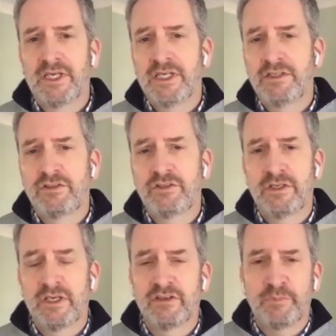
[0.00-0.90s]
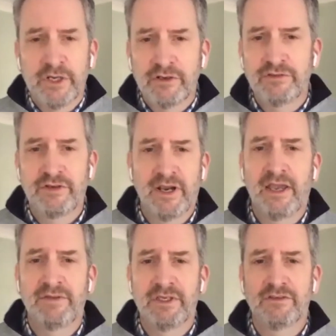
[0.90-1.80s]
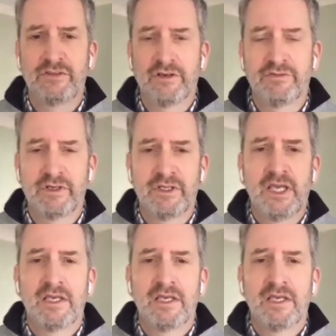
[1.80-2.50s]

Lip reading: Each experience they're having is different,